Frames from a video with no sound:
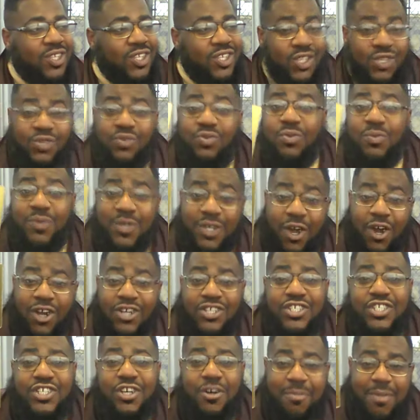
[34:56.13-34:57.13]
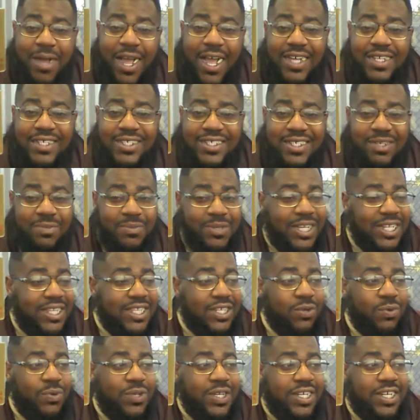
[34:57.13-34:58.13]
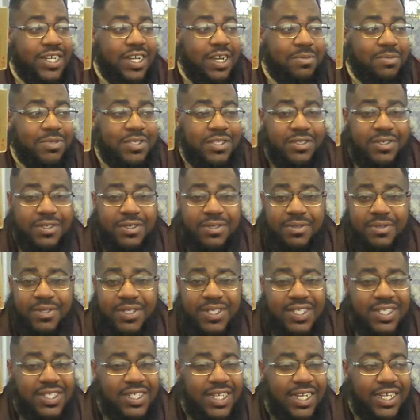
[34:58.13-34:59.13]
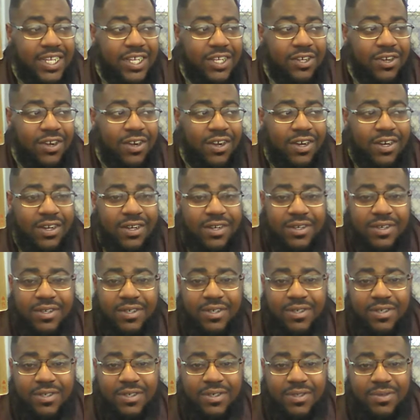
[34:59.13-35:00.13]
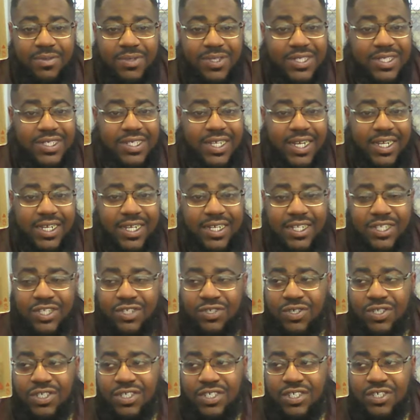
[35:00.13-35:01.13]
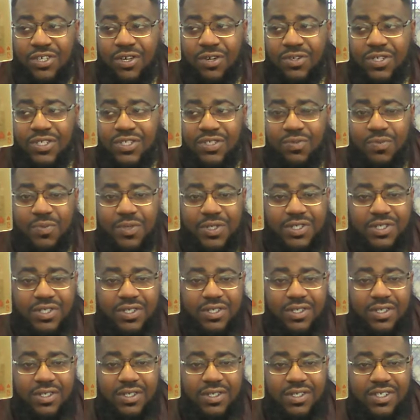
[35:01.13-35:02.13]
You and regards to your masculine, we got the Queen of Cups here. It's the psychic card. What's the psychic? It's trusting your own intuition.